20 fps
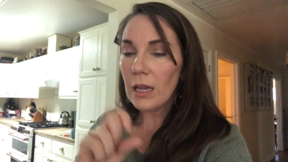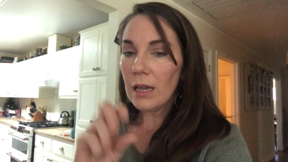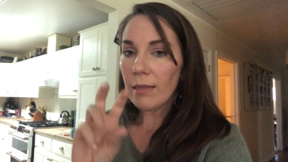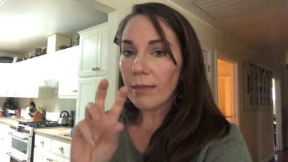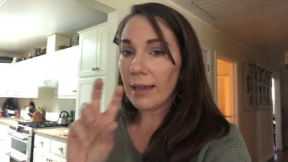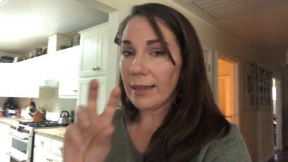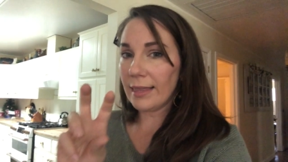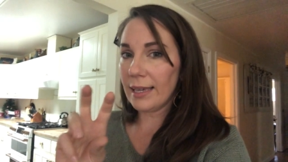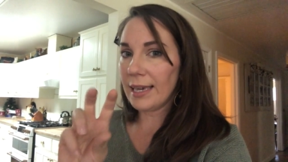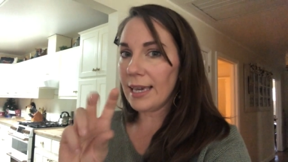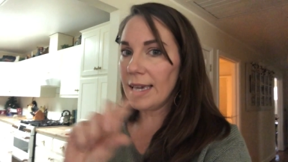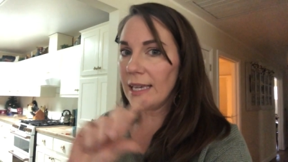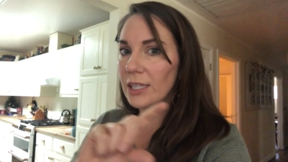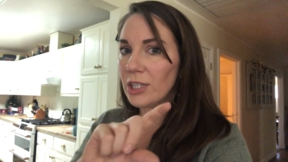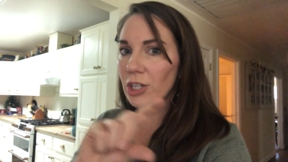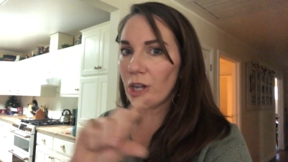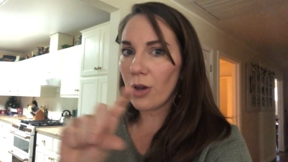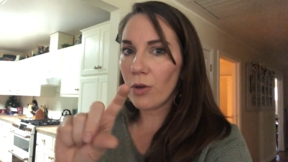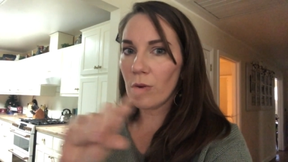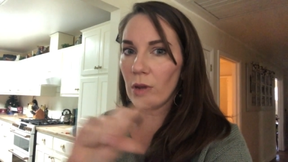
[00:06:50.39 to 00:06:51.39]
like the
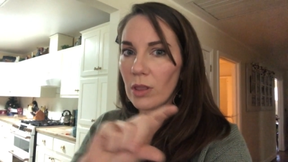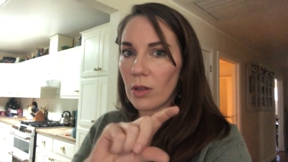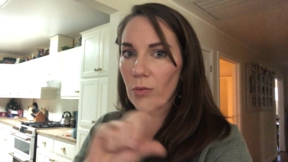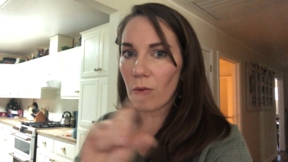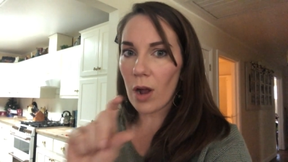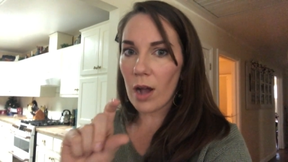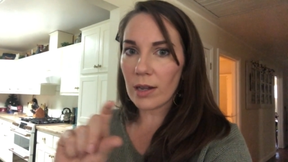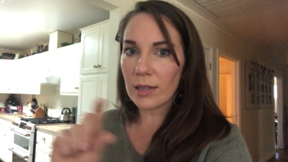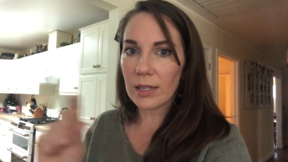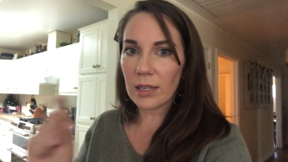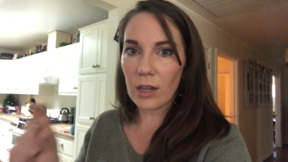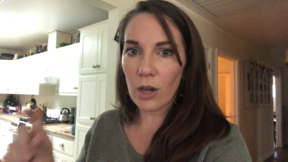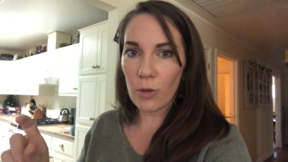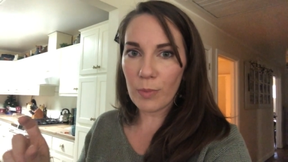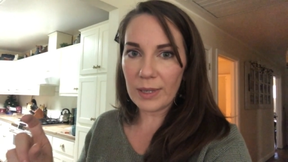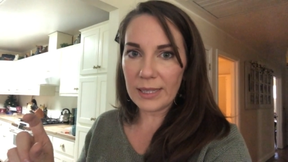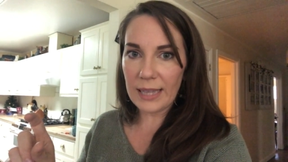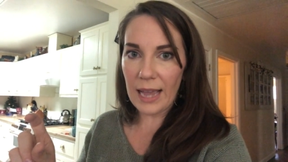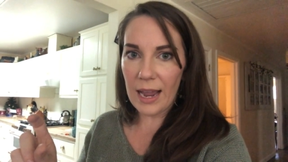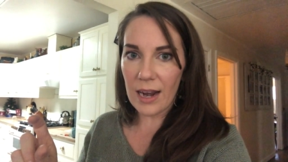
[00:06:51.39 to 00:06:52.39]
keystone and the rocks that go
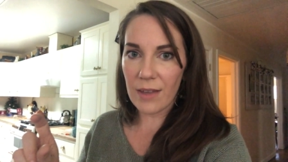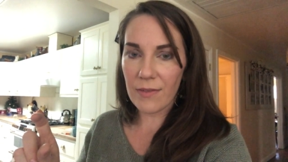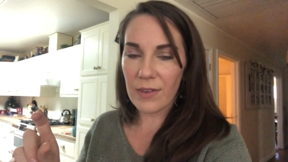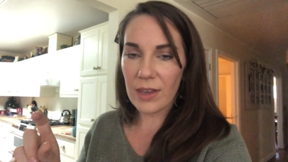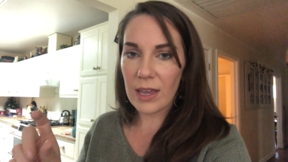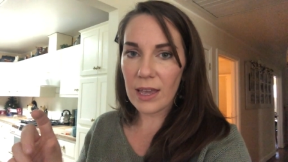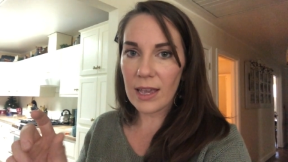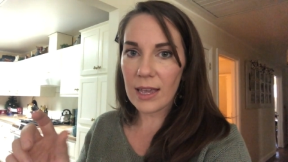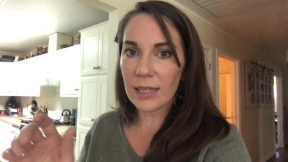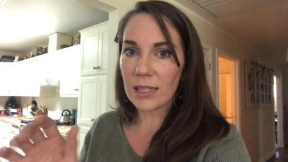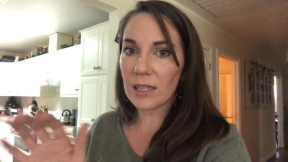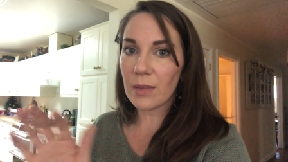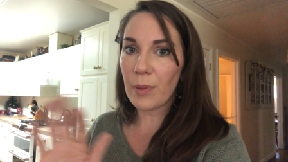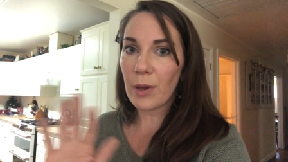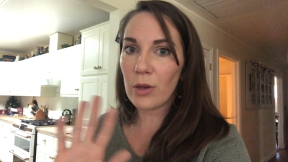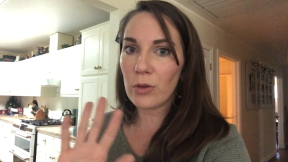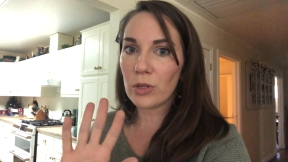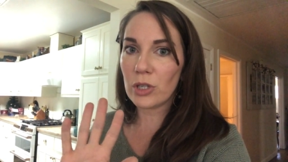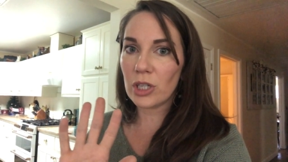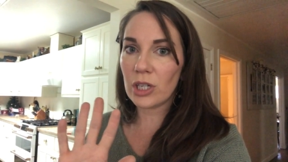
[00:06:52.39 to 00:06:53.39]
beside of it, it's
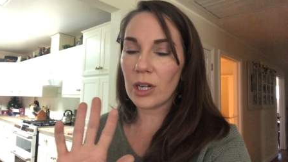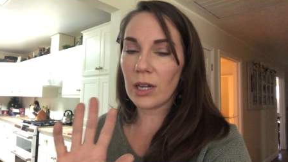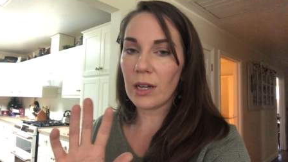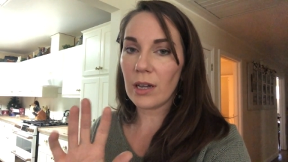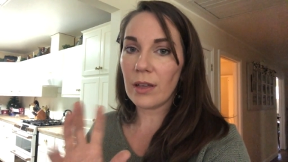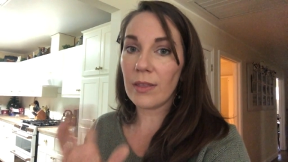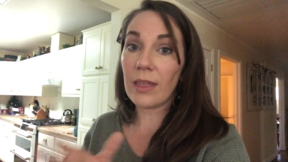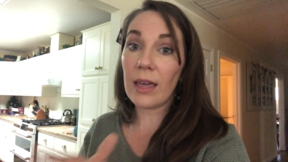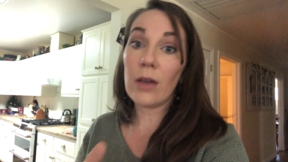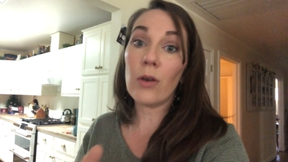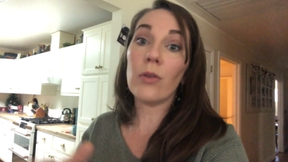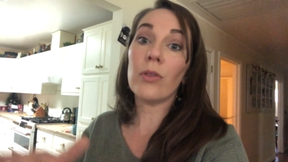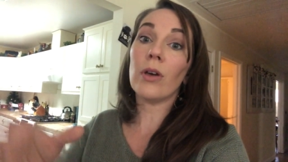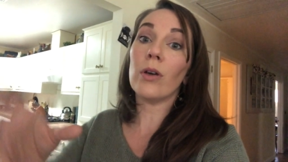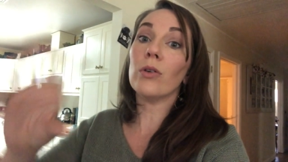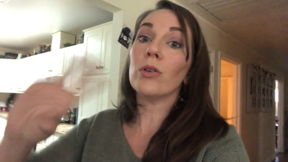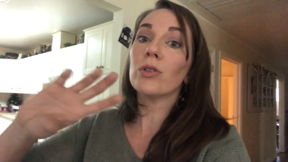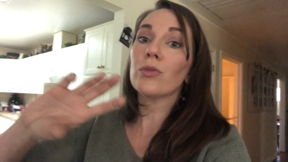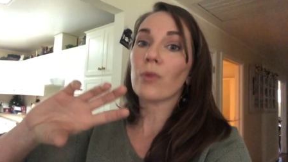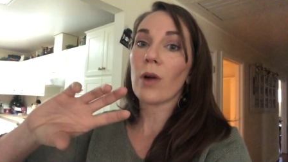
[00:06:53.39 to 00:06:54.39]
supposed to, they,
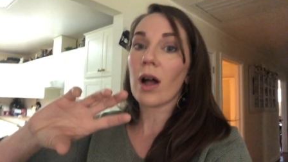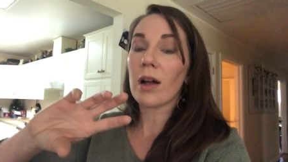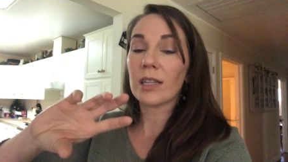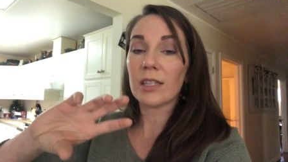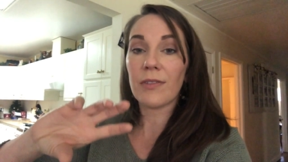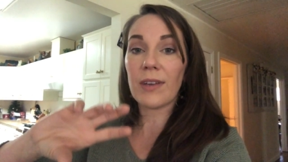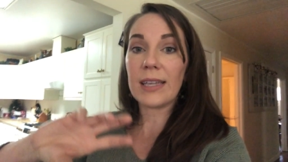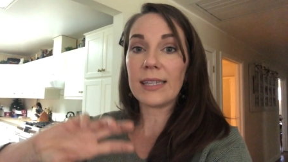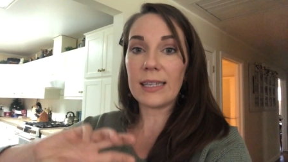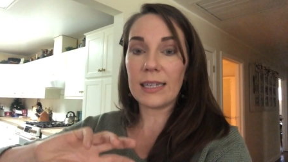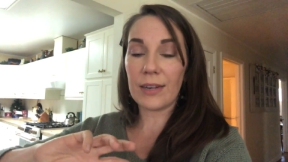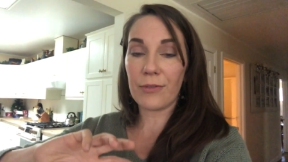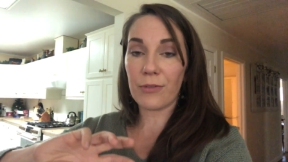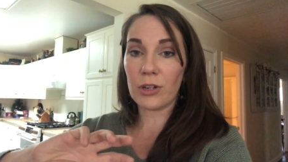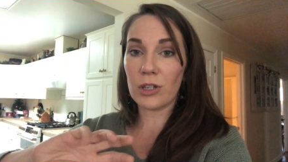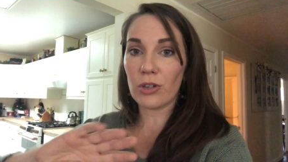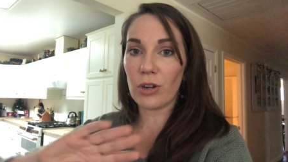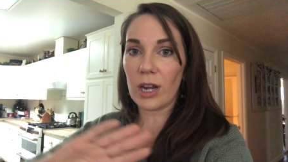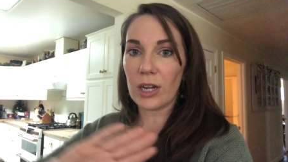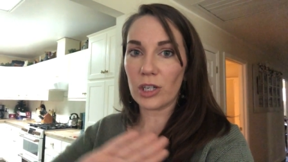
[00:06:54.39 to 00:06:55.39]
those rocks face a different
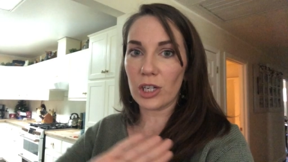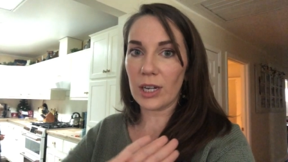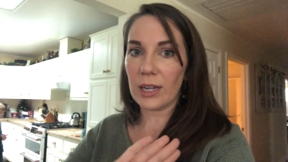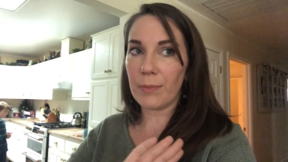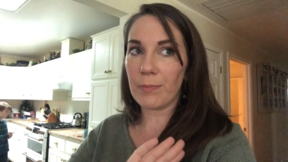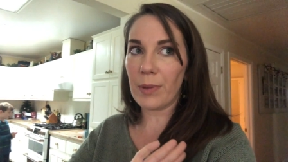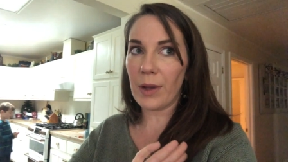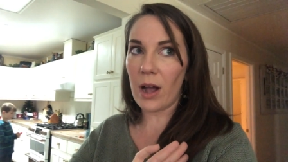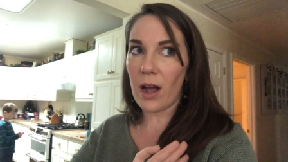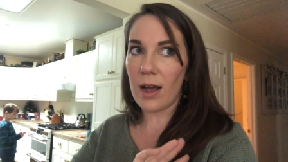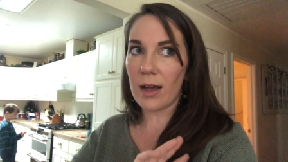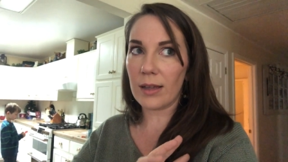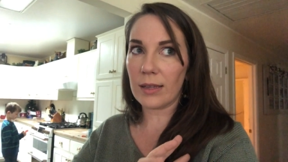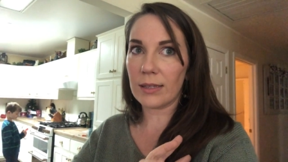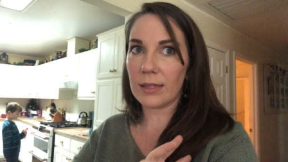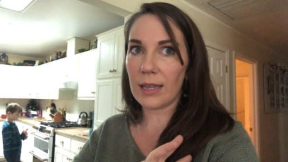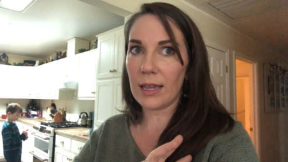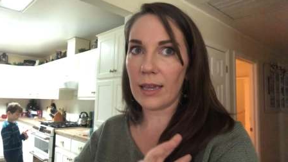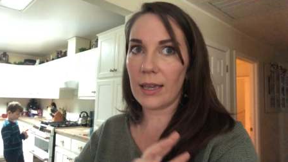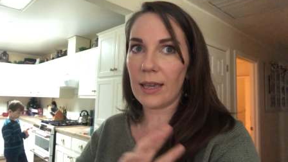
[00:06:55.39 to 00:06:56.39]
direction because
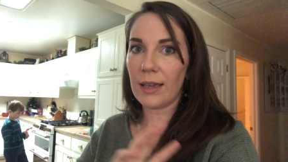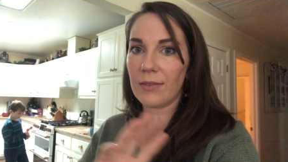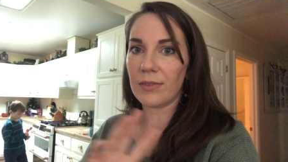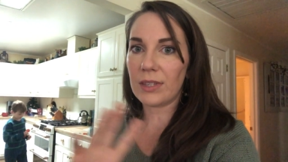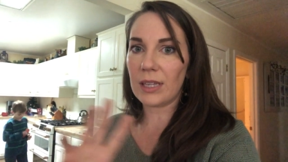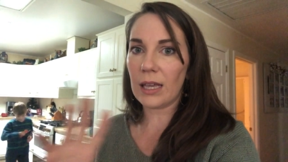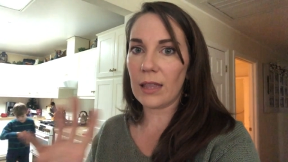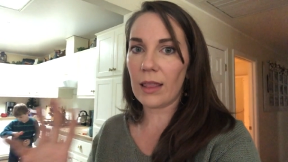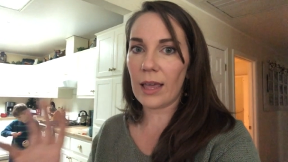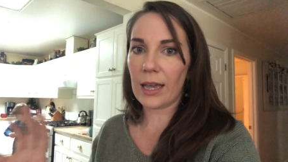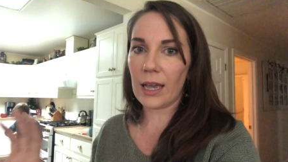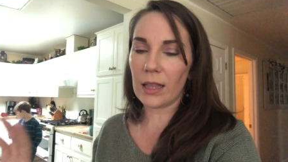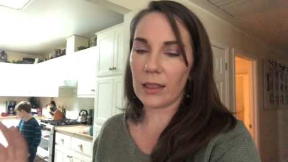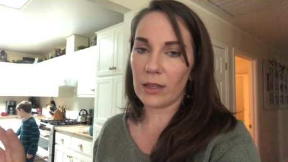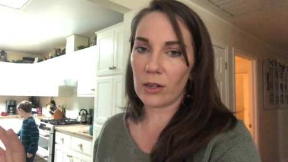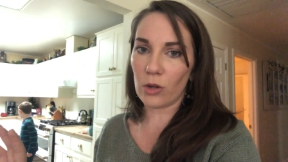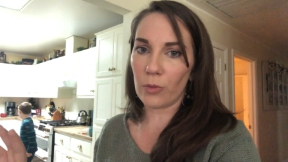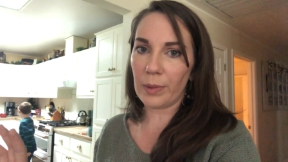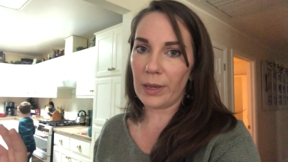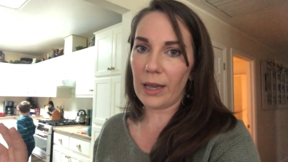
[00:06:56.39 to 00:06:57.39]
it gives it like a
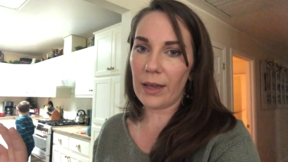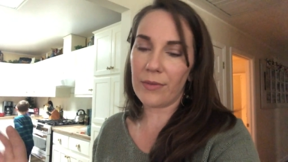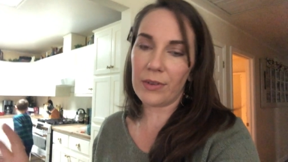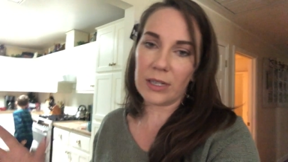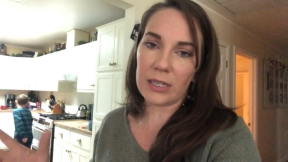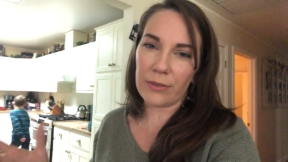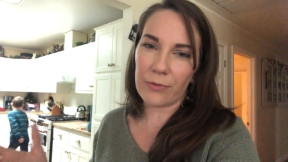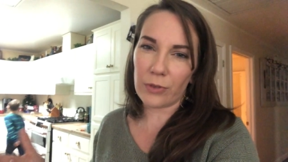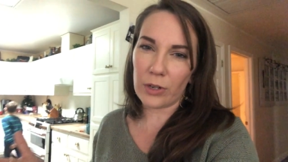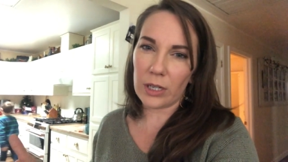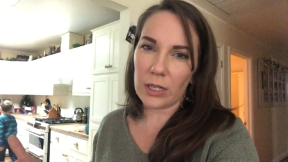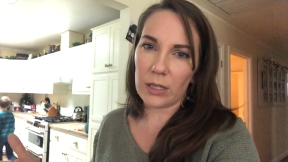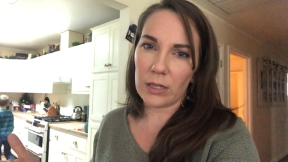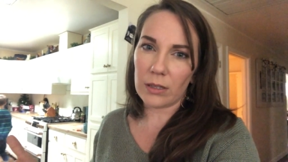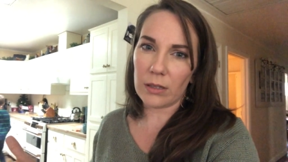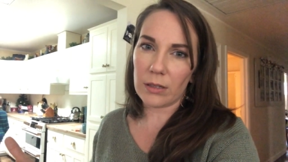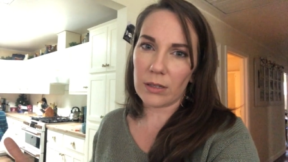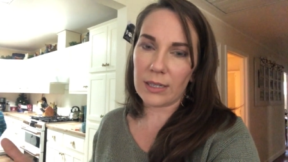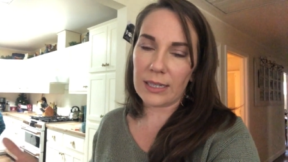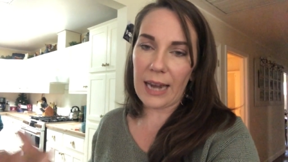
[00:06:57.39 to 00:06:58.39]
little bit of a different
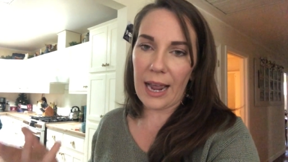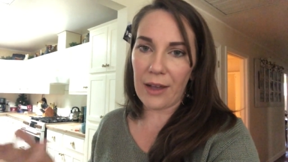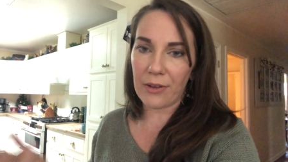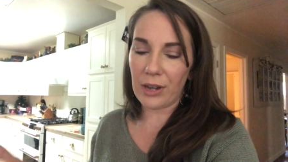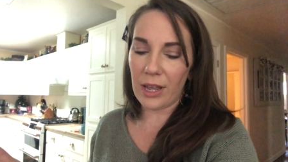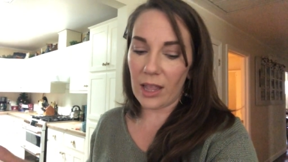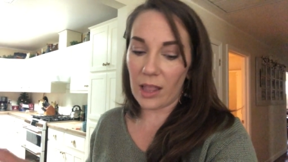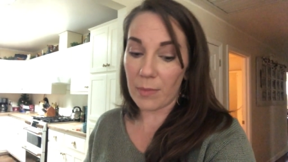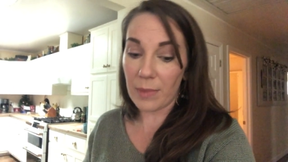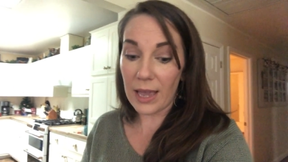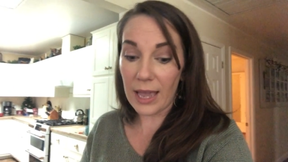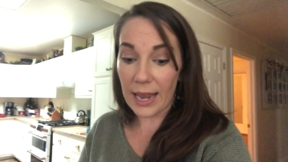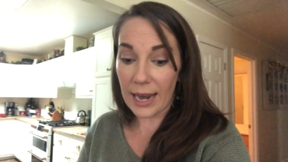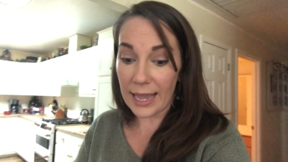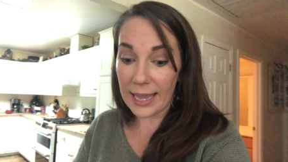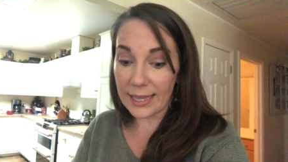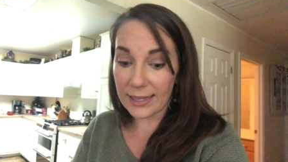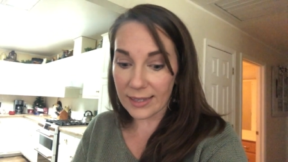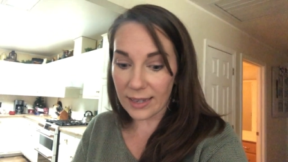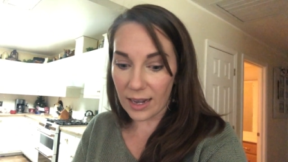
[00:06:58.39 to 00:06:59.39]
styled element. And
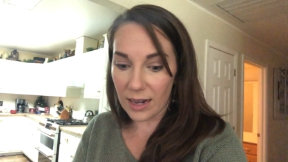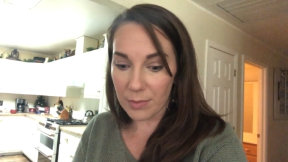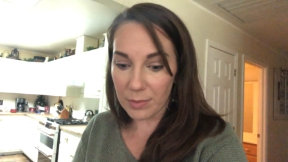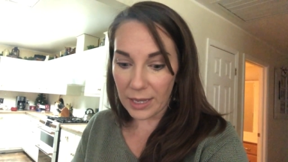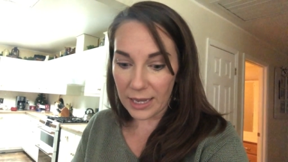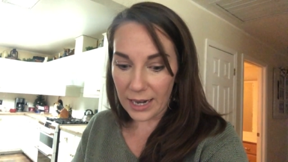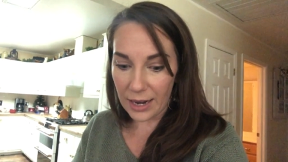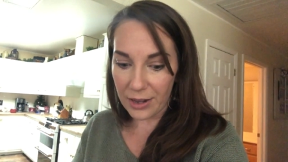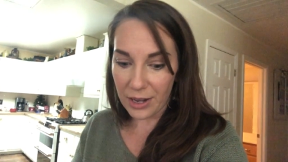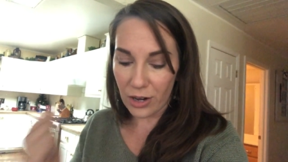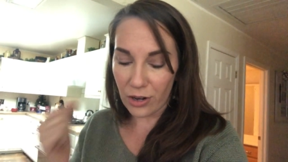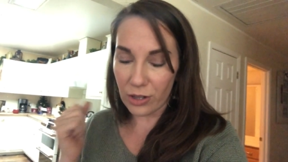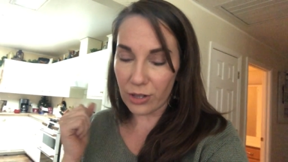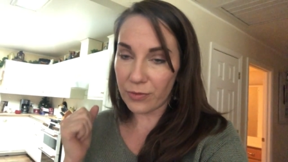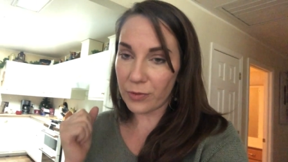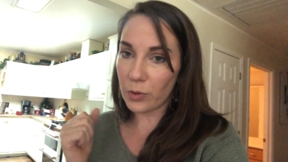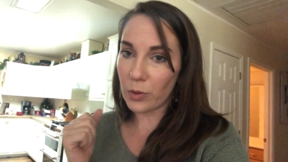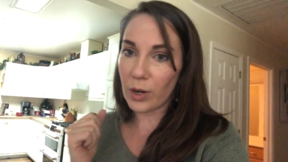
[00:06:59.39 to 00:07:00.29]
he's got them laid out here on the floor